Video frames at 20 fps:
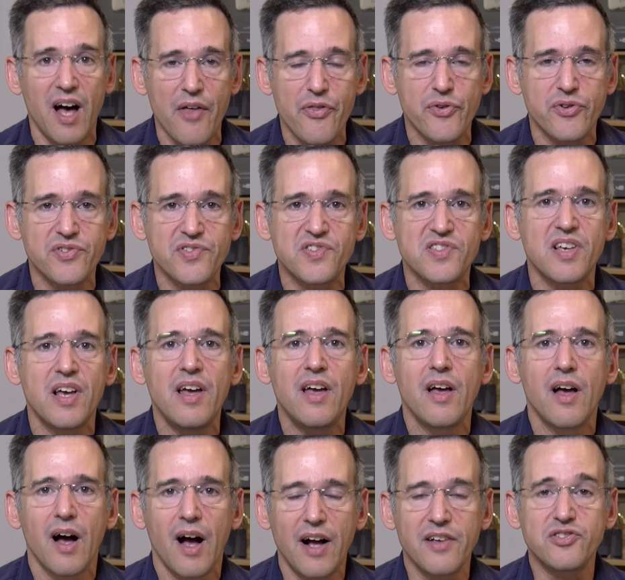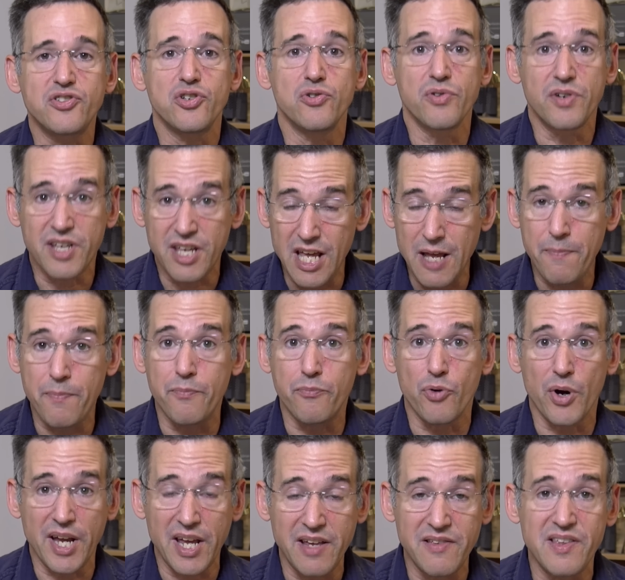others to keep
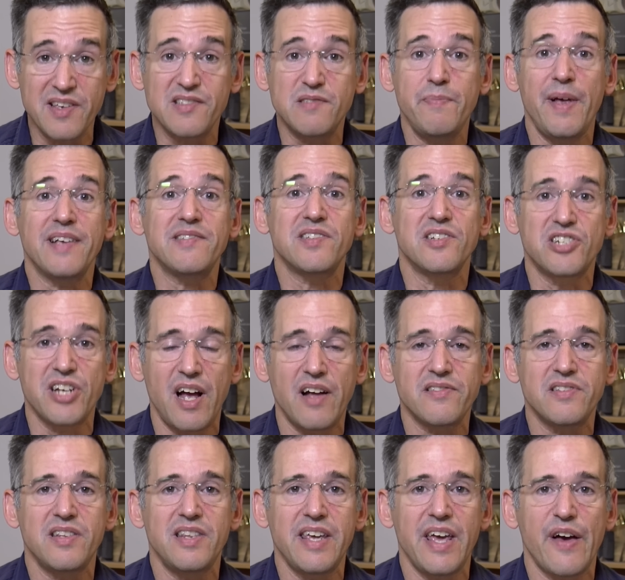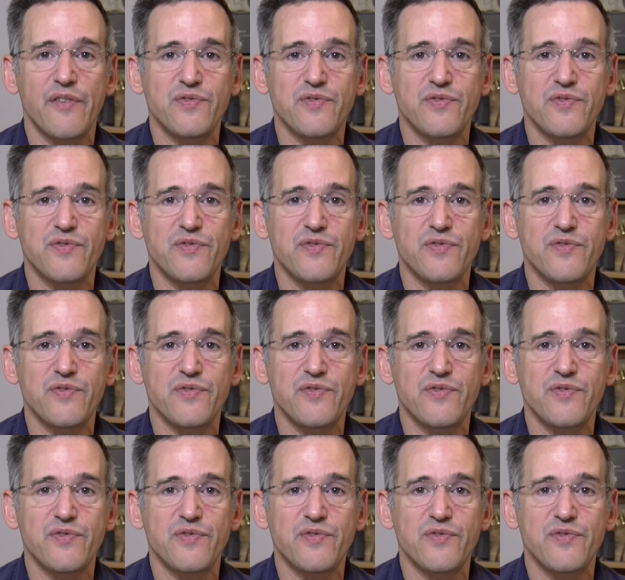bringing this message out to the